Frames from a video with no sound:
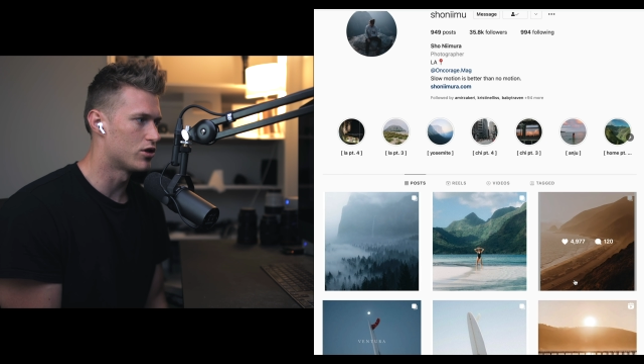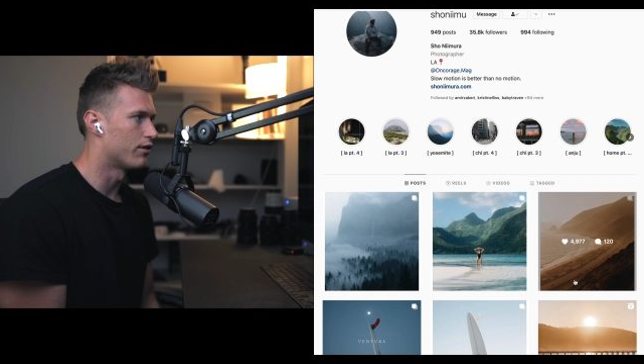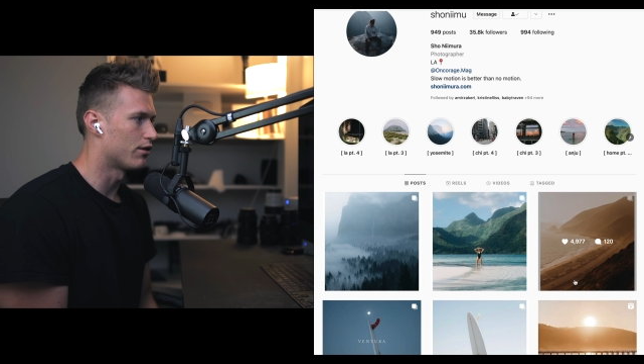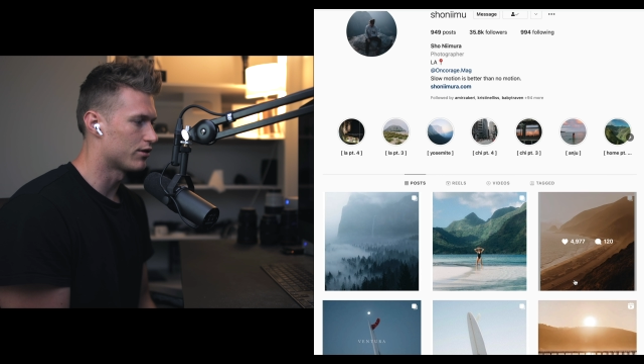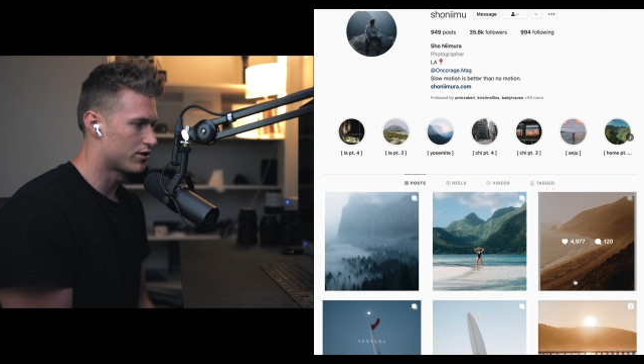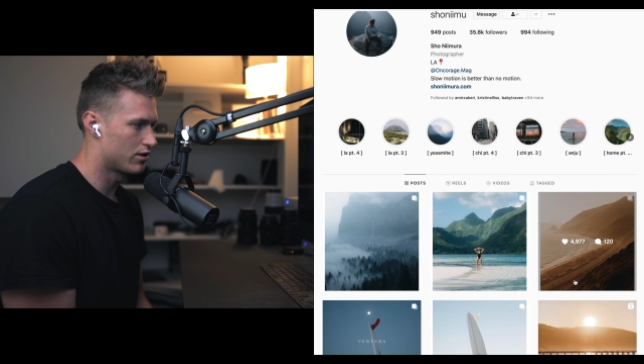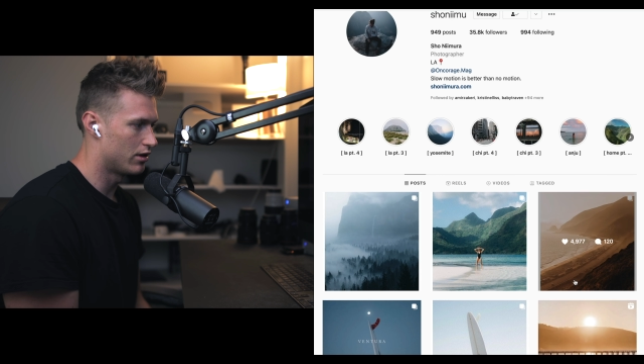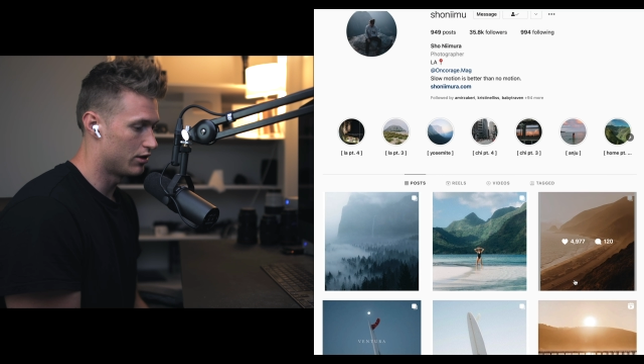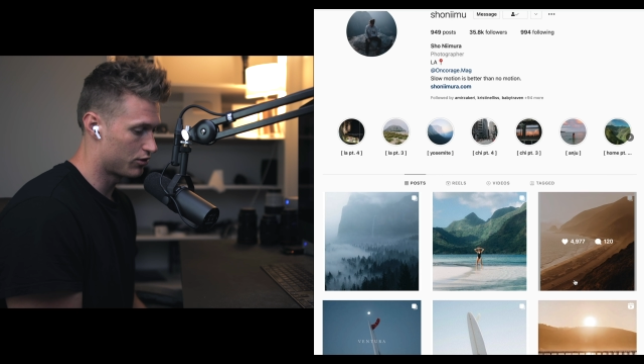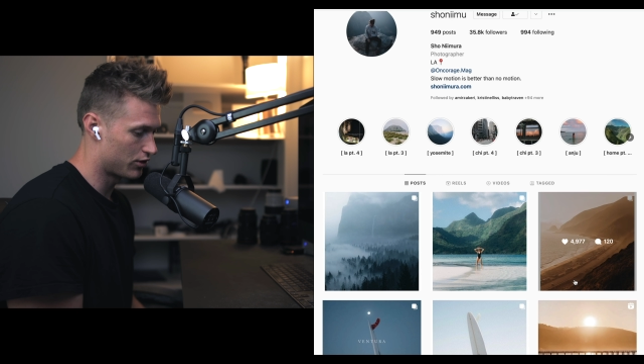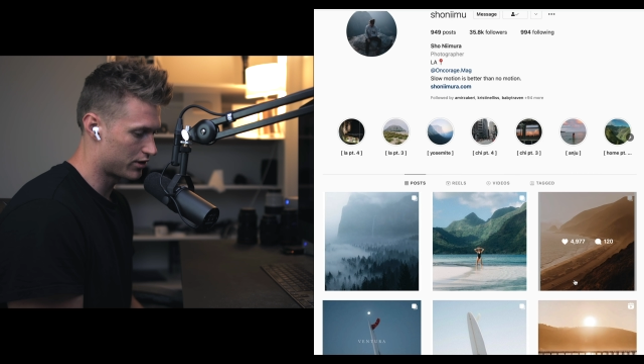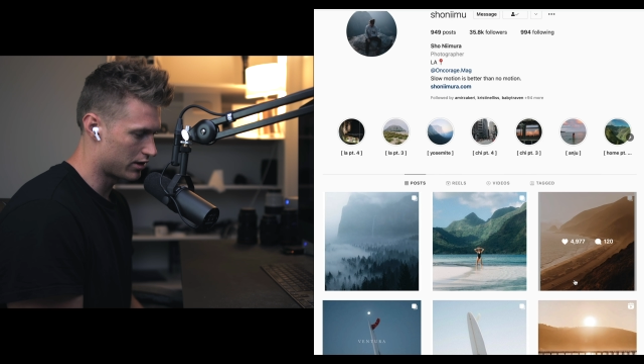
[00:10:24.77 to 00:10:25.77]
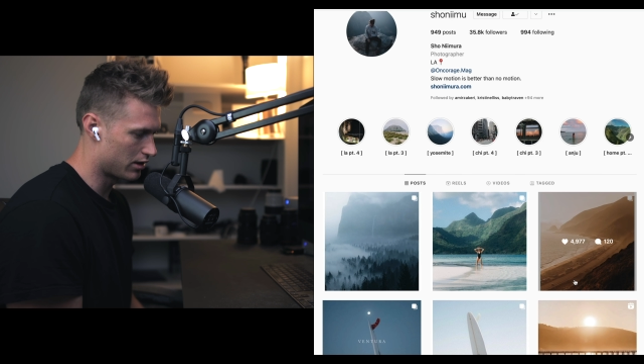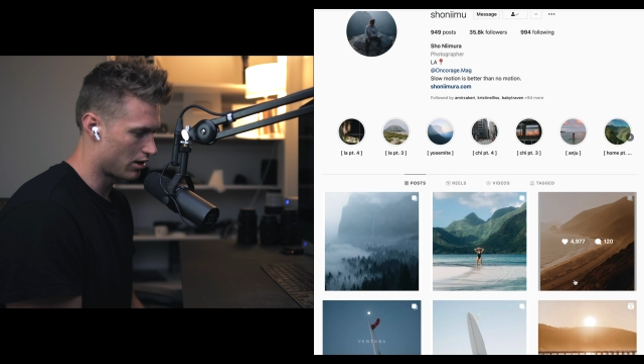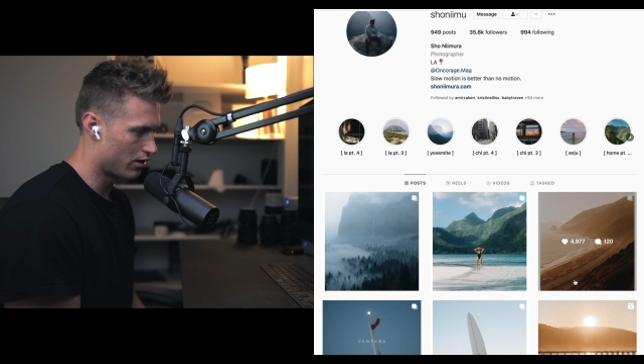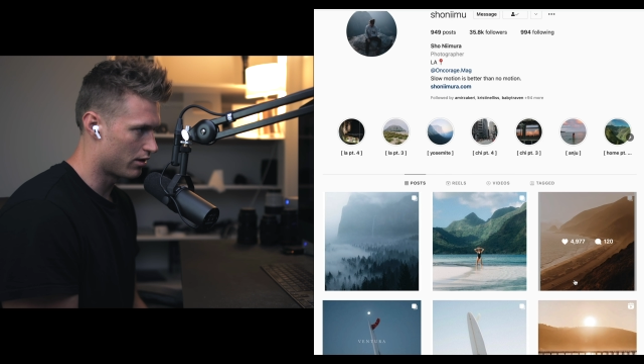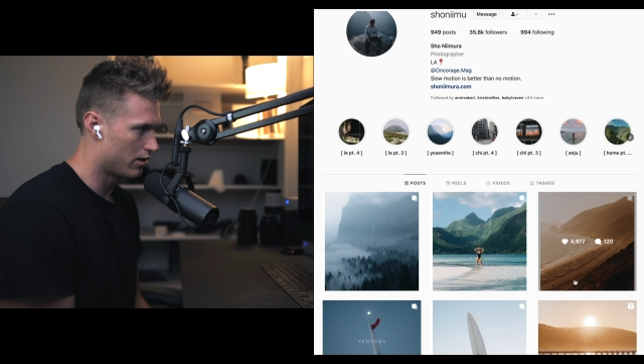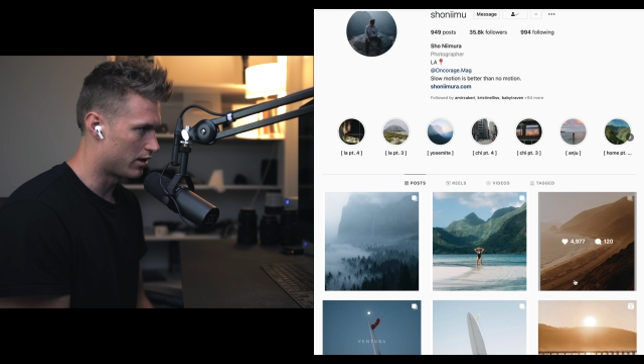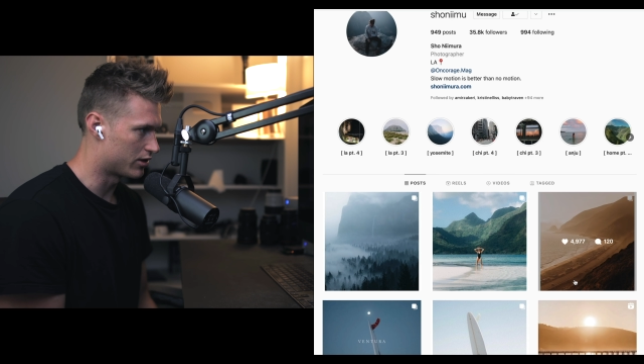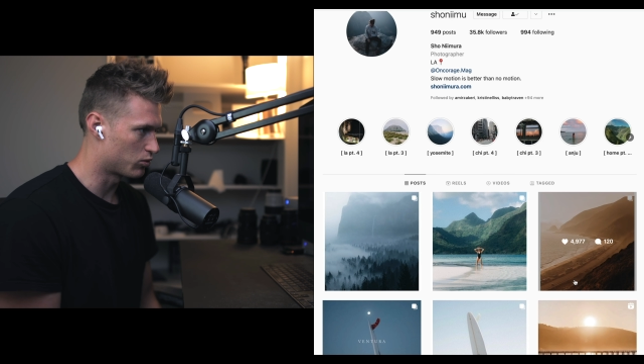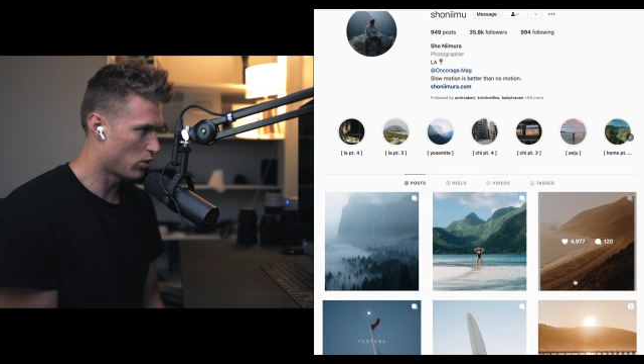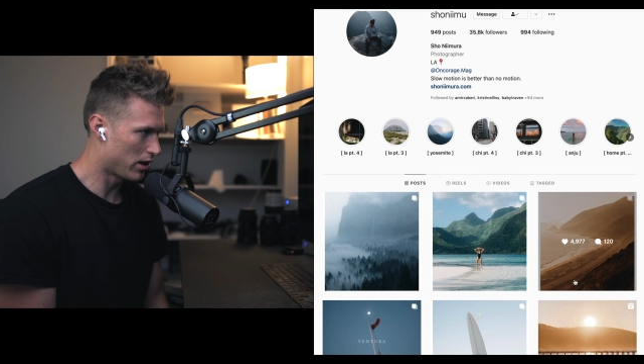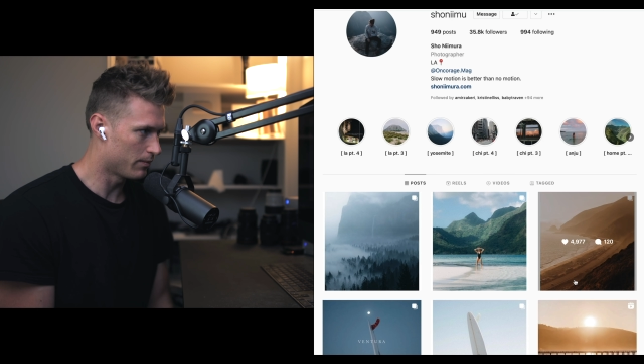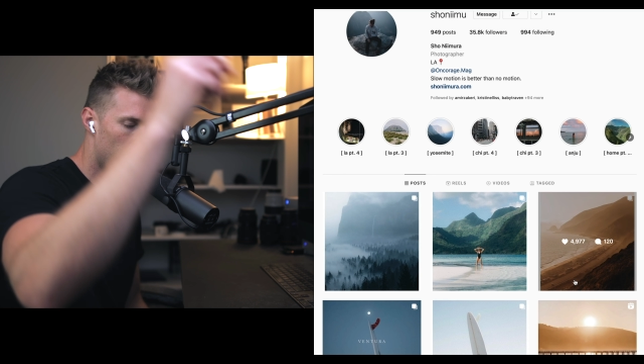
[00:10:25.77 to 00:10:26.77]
if you're interested uh, as well.